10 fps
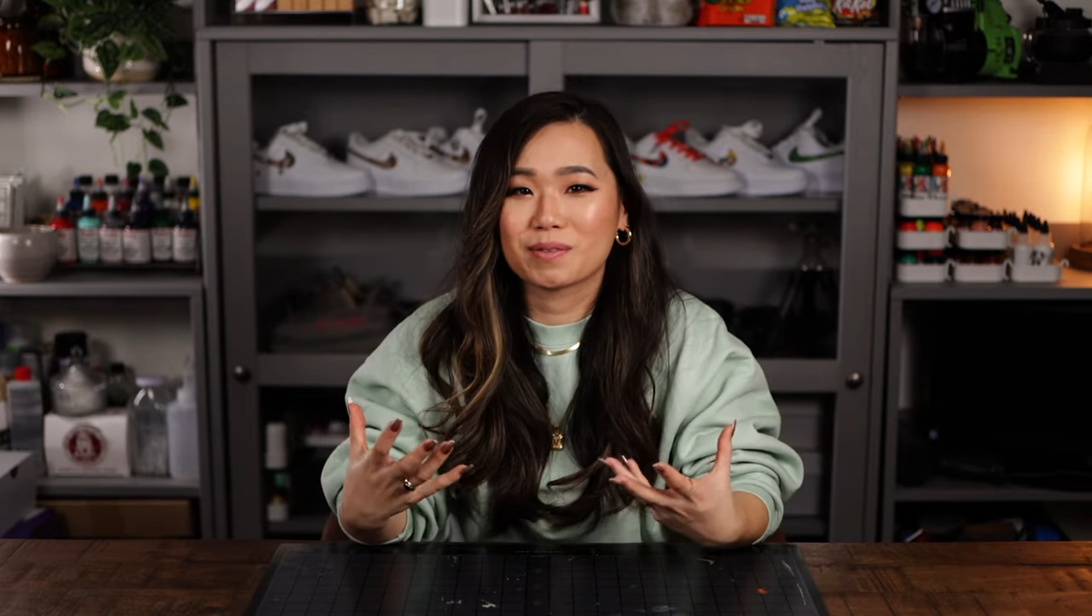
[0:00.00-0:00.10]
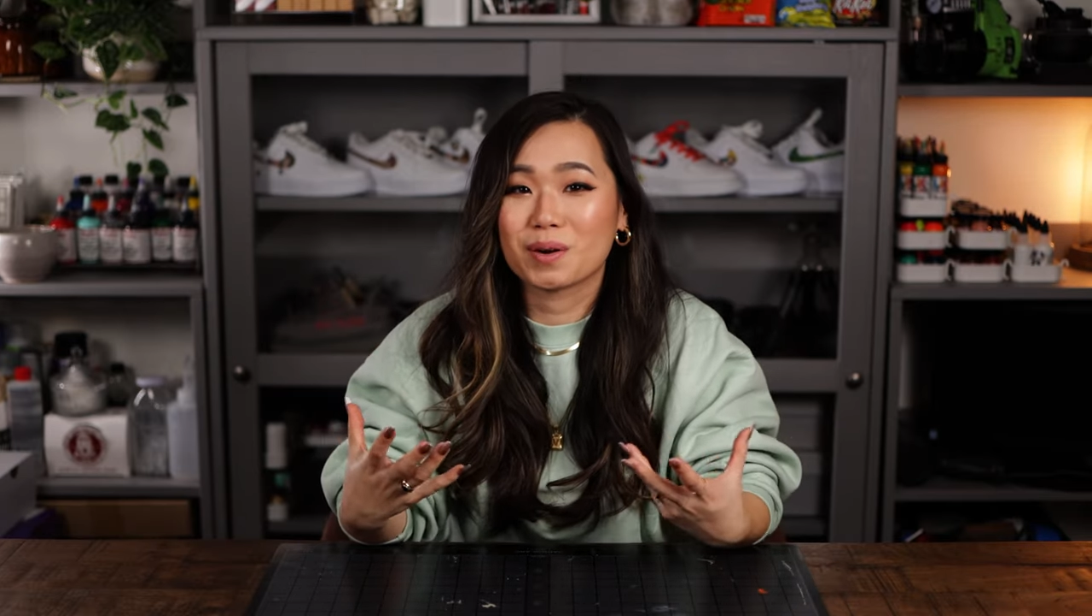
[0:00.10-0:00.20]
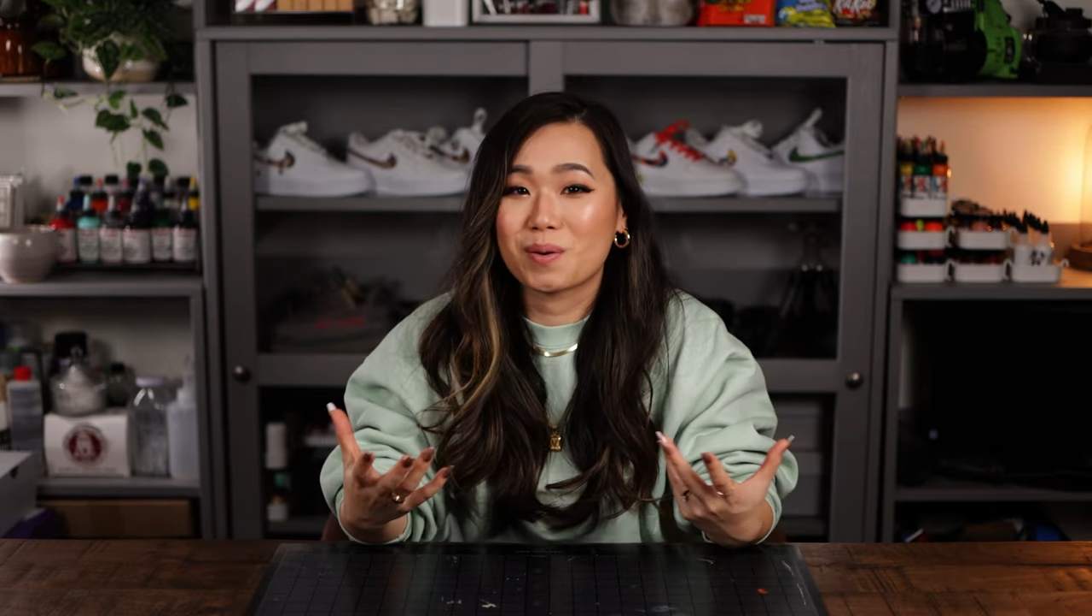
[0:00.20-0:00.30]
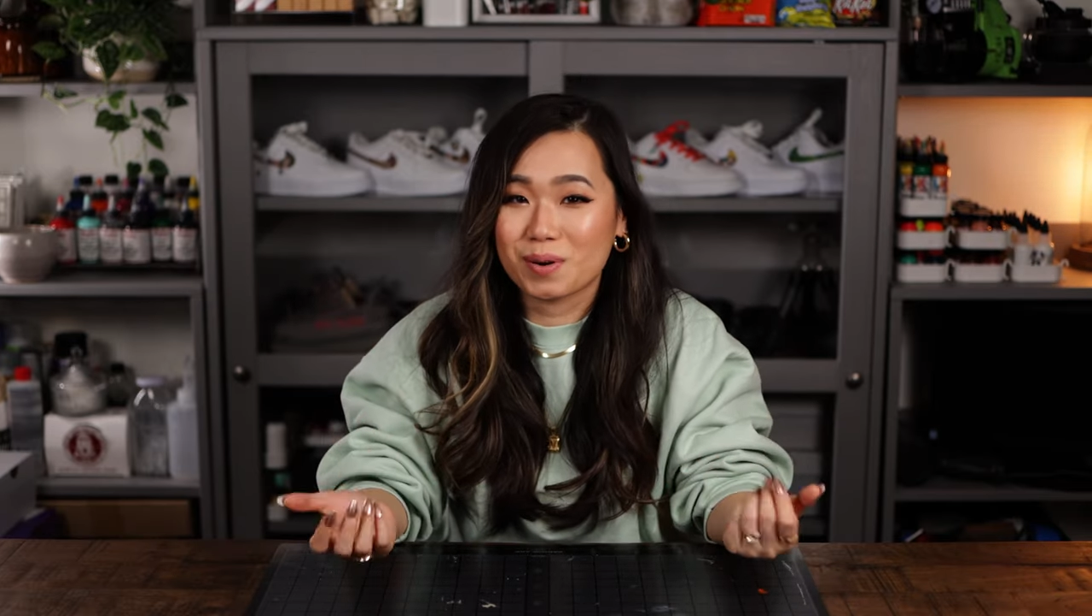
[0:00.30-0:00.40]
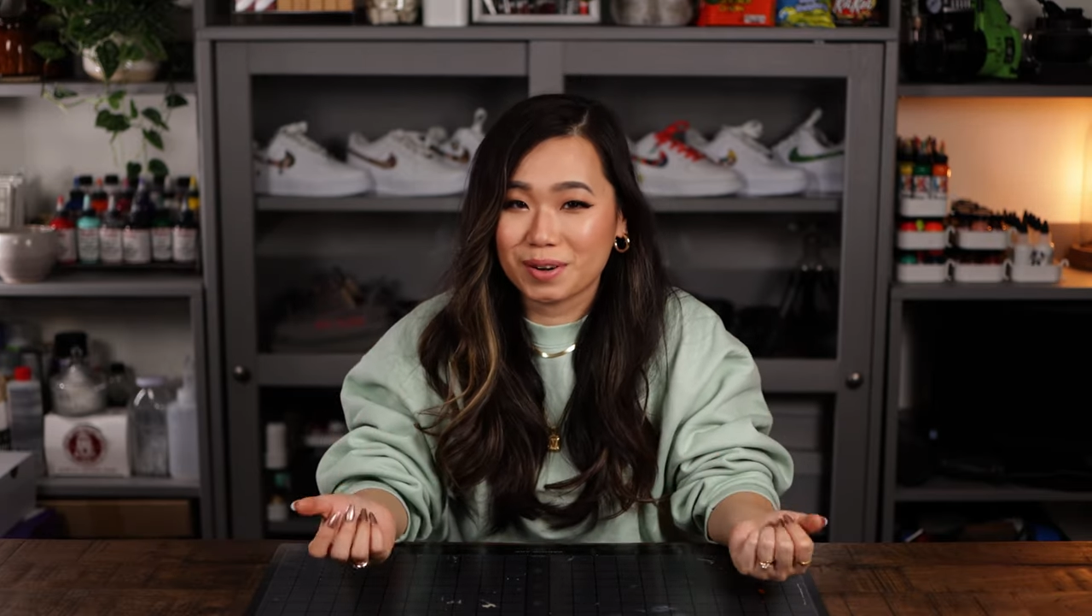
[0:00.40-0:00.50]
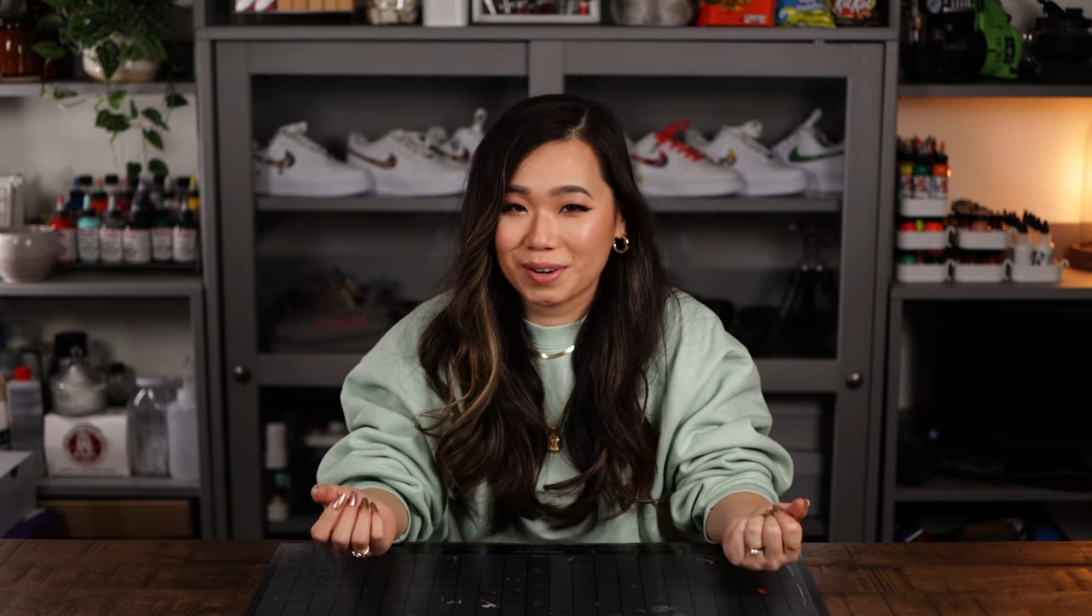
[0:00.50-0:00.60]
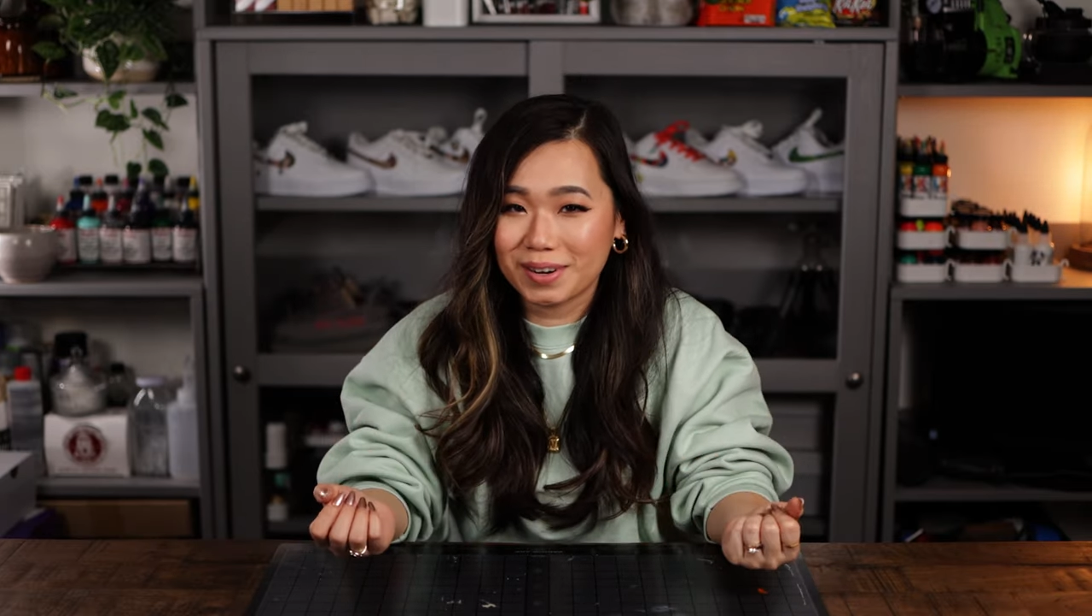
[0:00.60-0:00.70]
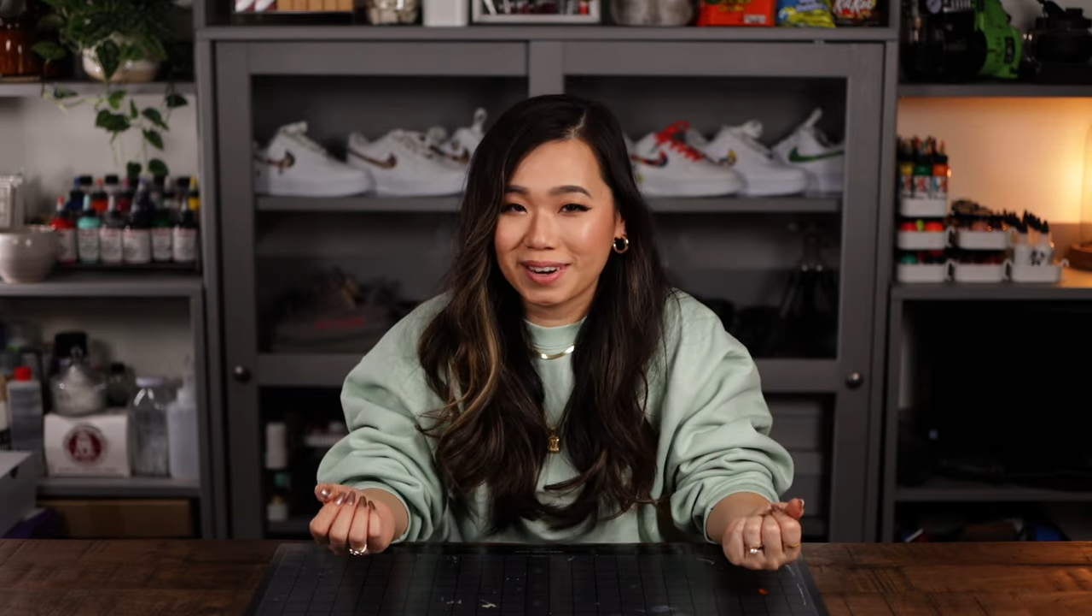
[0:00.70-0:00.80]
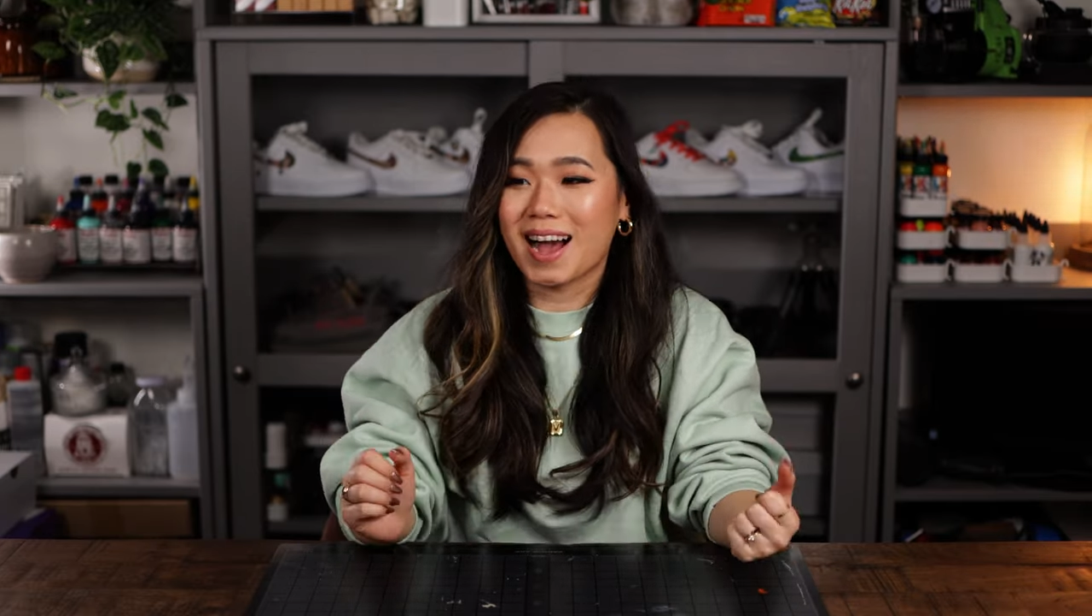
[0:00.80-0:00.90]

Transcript: of a hoarder.